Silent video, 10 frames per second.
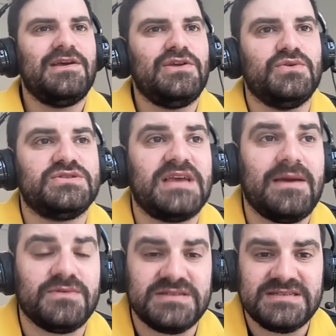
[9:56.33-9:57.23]
you'll say it
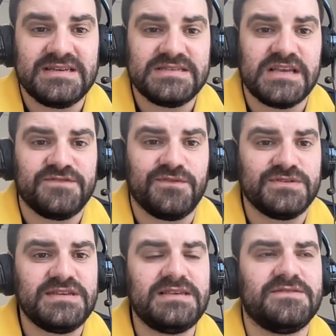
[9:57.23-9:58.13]
was a successful
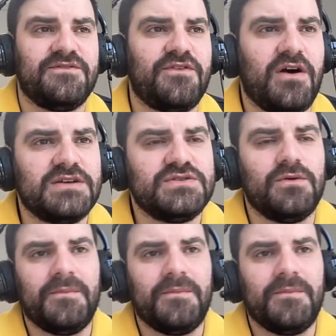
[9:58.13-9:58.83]
season for Arsenal.